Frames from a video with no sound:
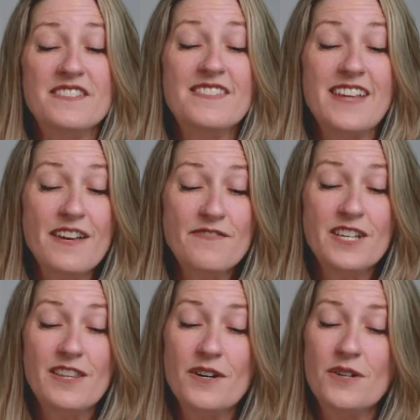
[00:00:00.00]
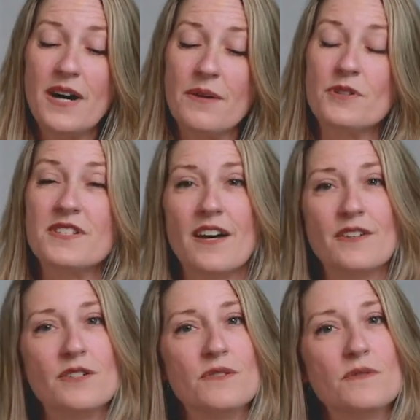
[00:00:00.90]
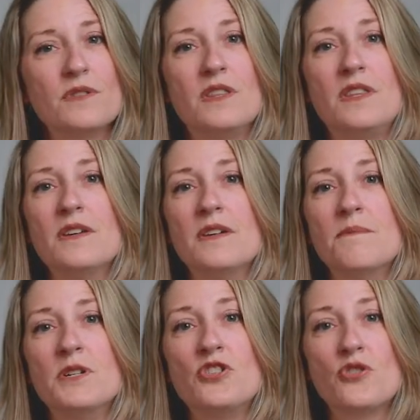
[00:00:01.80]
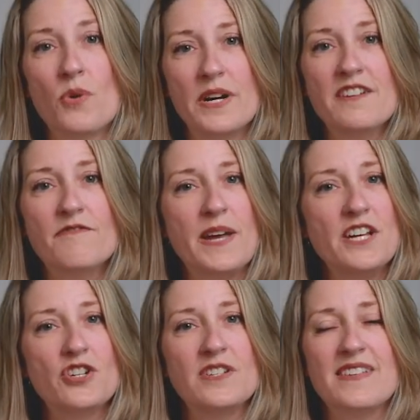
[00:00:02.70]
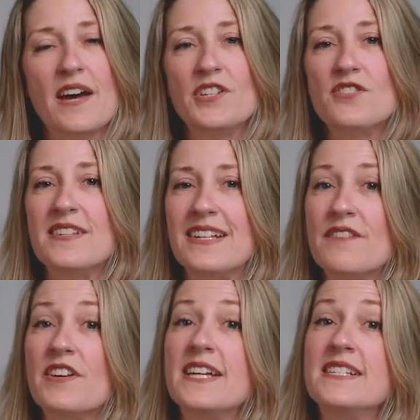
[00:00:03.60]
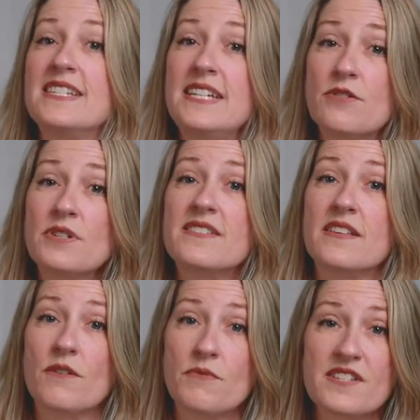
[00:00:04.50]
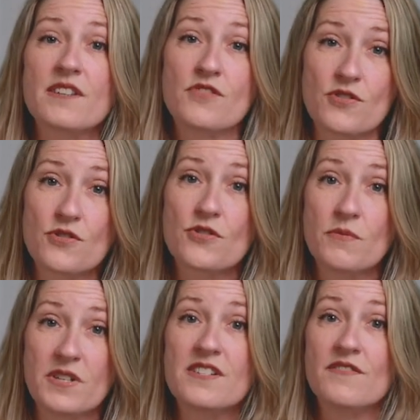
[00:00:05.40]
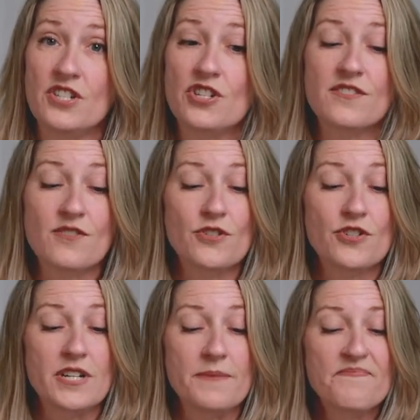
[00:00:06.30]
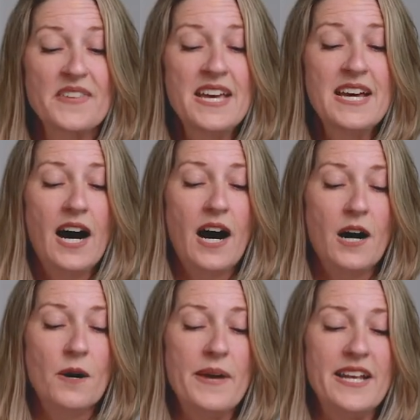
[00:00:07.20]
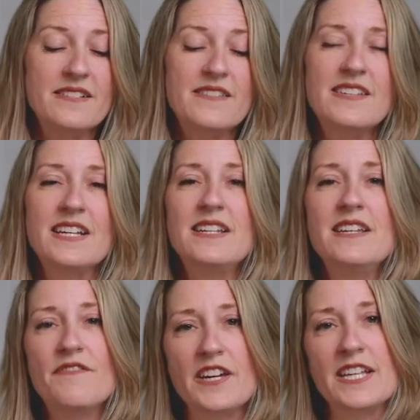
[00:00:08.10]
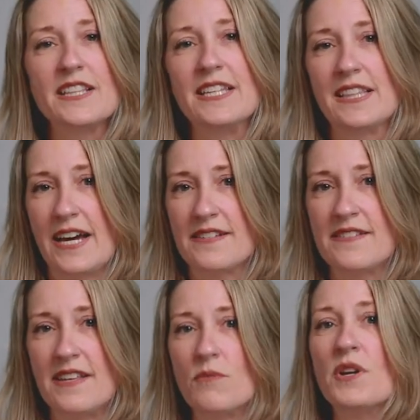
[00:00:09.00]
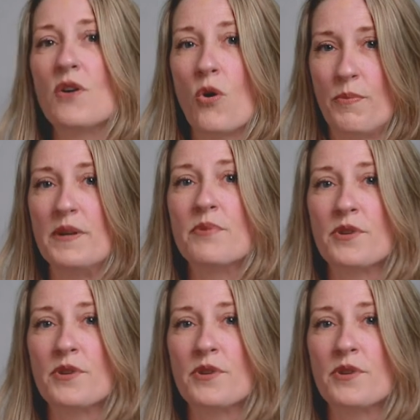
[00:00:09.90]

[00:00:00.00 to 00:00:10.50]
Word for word: the safety though, I will tell you, the majority of patients have a significant decrease in their risk of surgery with Da Vinci surgery surgery. Um, and it's significantly less than with open